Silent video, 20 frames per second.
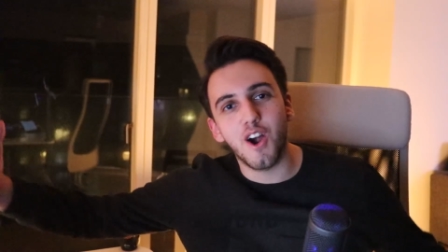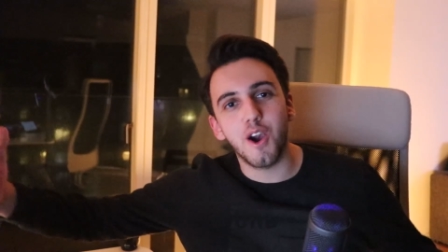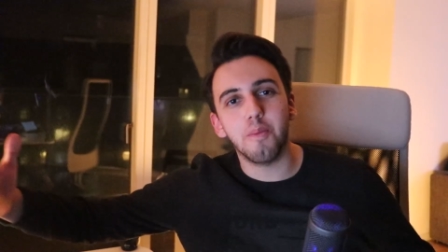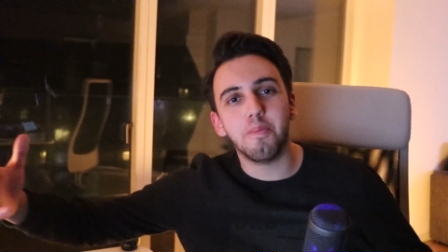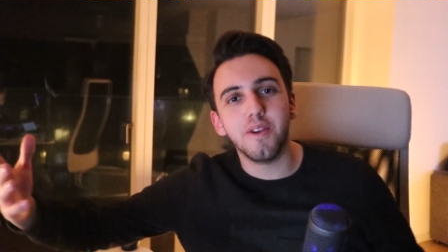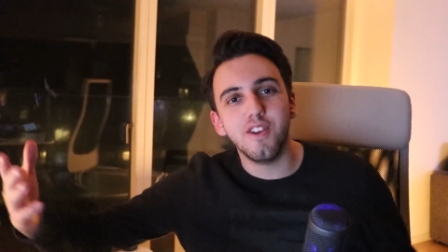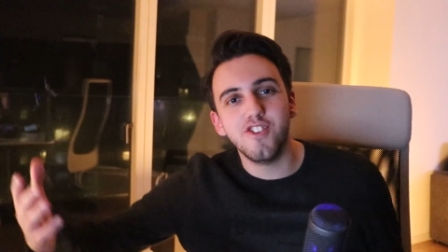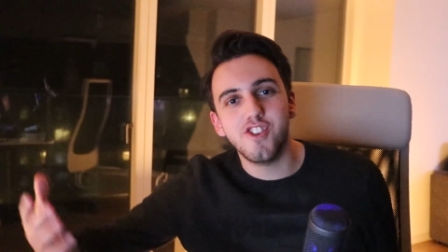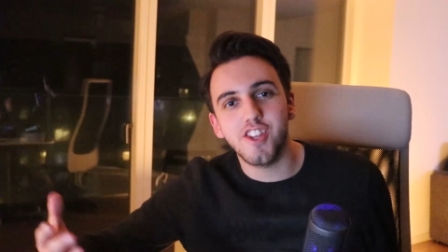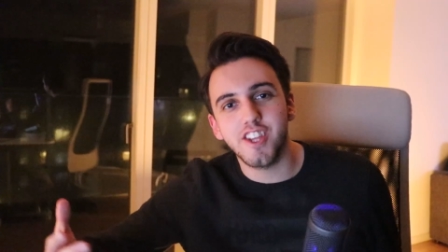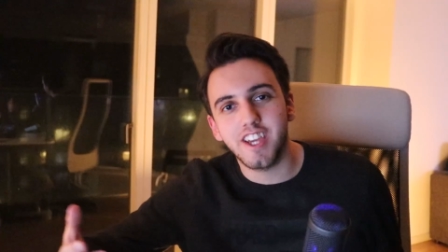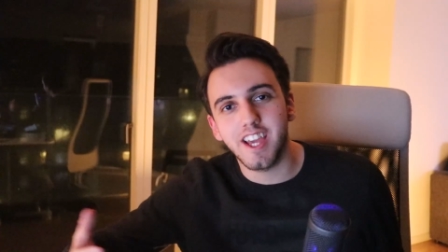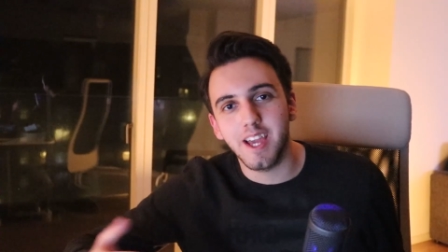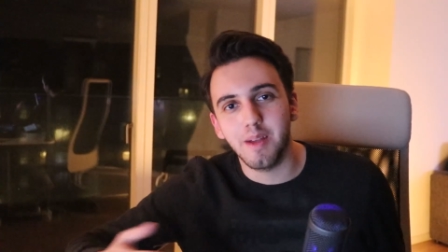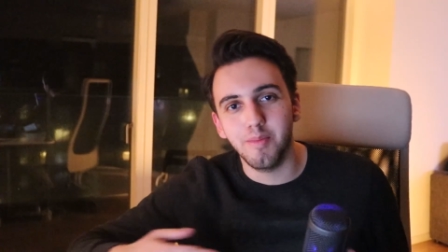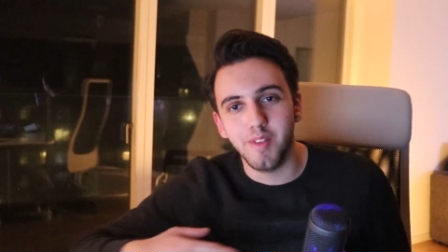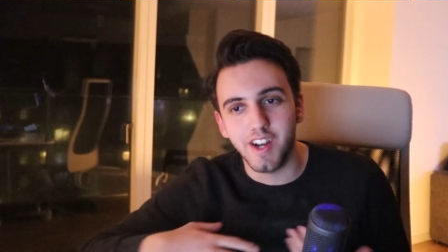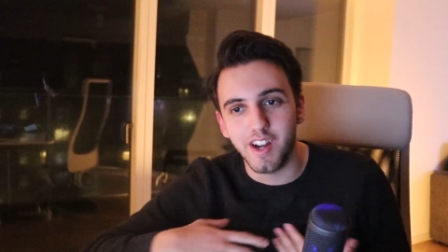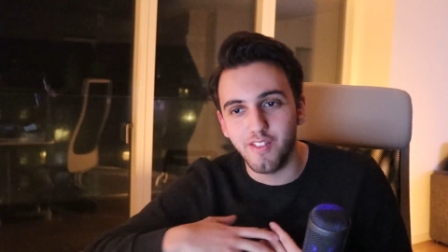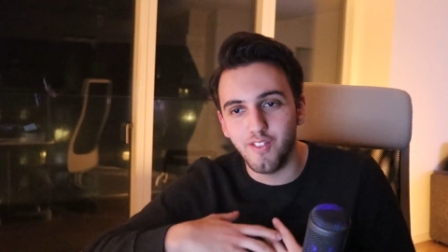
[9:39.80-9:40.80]
RPG
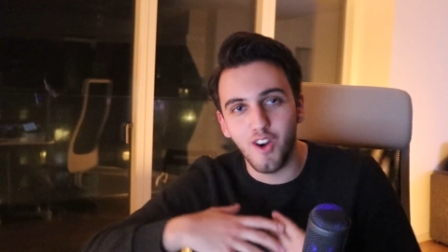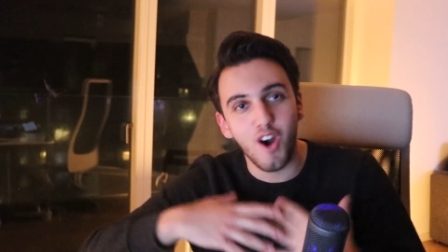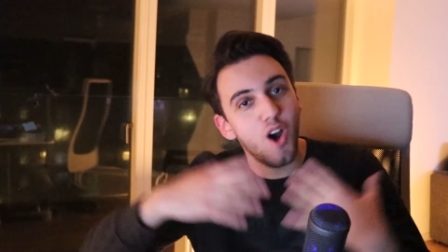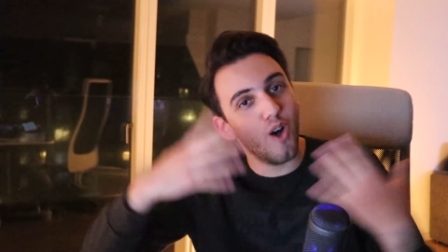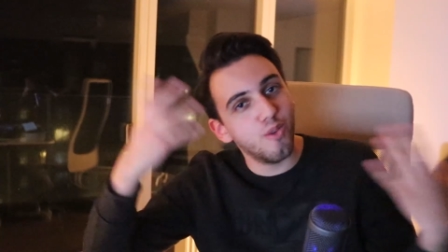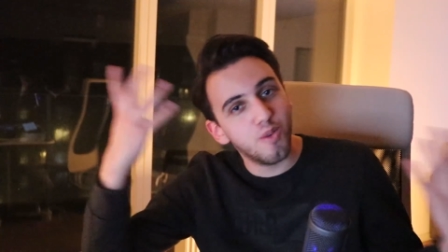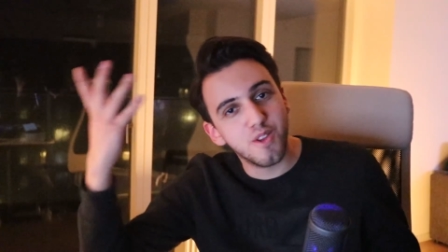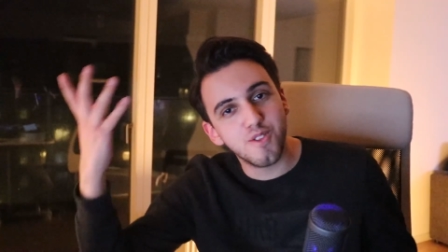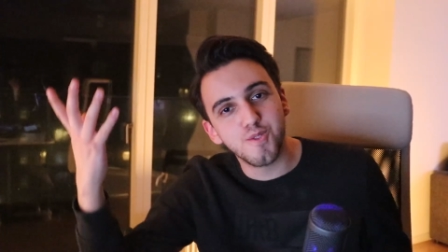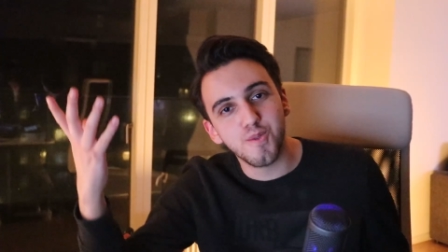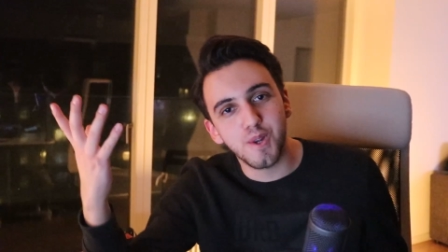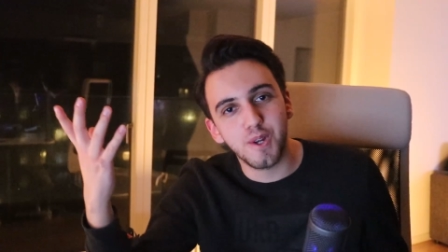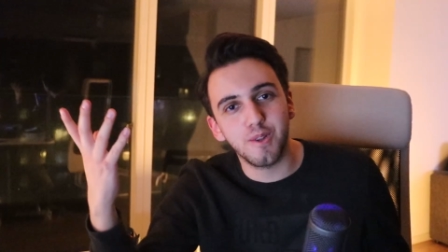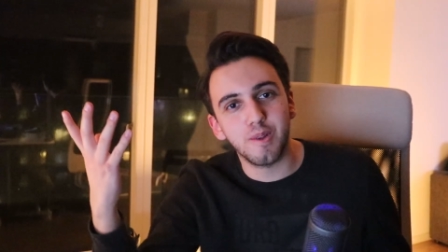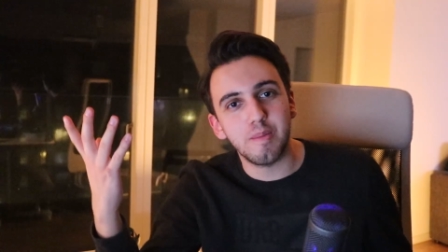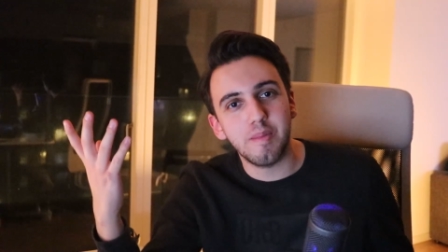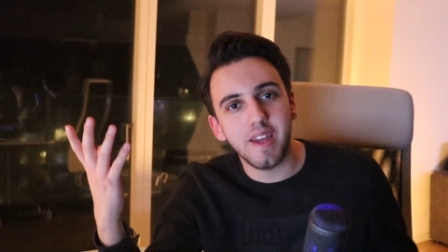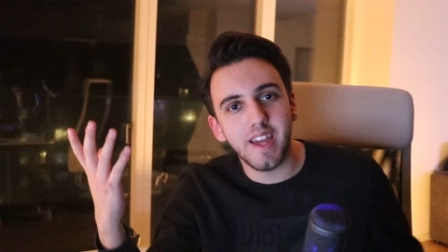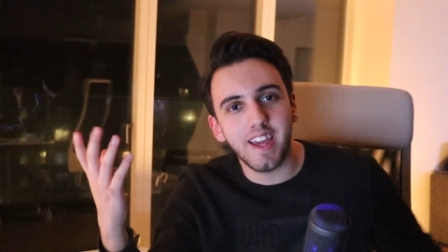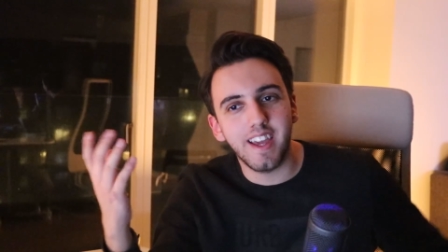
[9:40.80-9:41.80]
game that I've always wanted
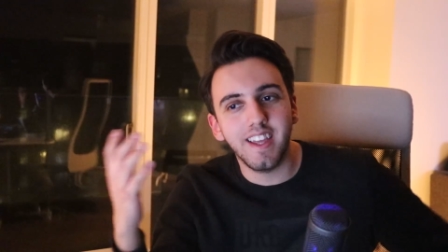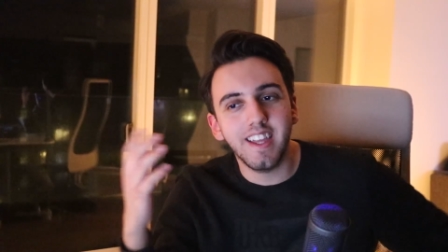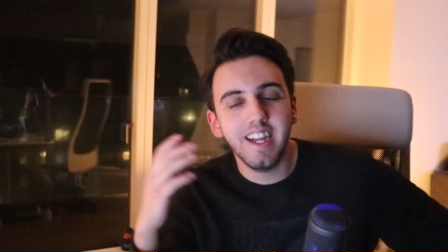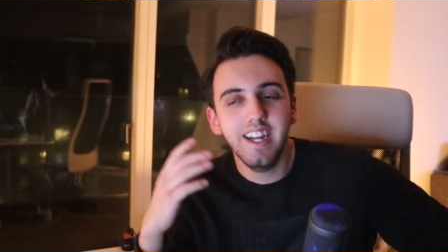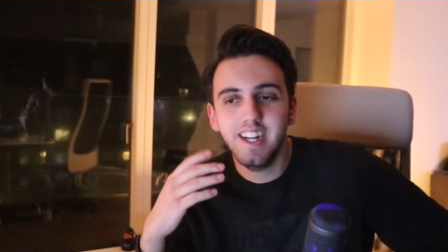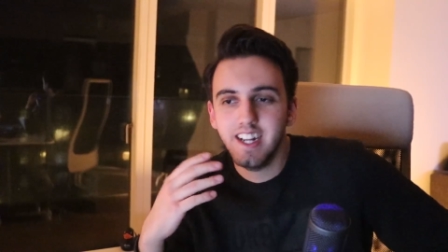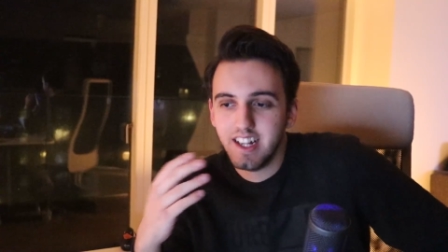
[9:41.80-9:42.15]
to make.